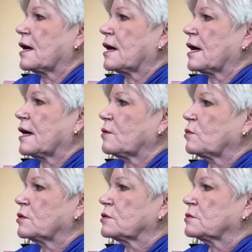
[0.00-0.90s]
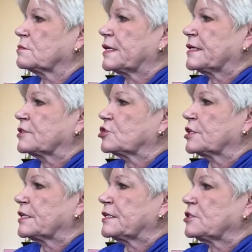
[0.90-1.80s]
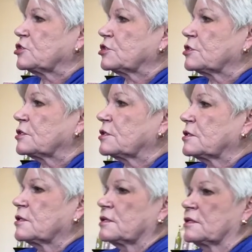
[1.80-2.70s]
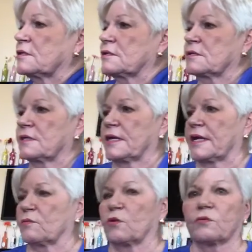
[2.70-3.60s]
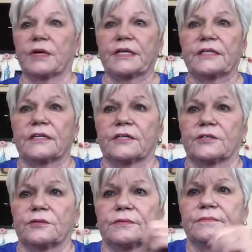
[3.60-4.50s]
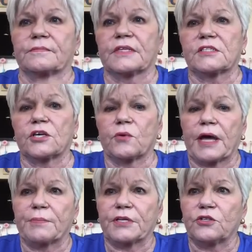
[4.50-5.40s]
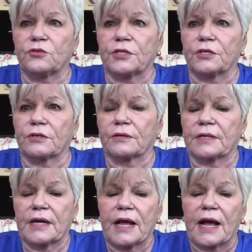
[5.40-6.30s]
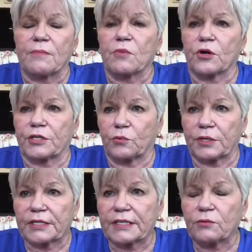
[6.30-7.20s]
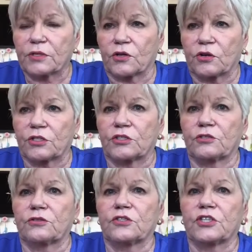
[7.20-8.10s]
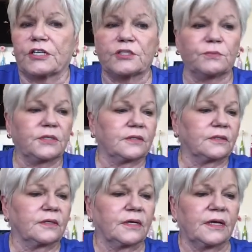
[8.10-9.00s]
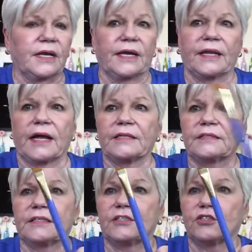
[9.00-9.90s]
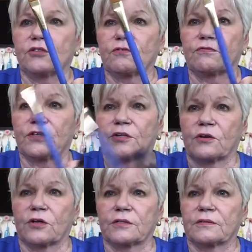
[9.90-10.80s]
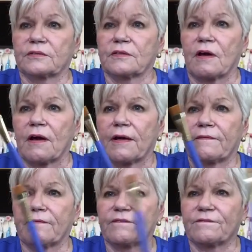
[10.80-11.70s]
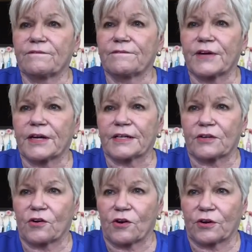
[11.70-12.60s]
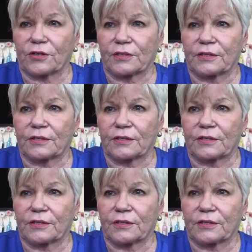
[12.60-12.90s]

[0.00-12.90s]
I will make a change and we're ready to go. So Happy New Year. I'm Marty Whitney with Artitude Adjustment and I teach fun art, not fine art.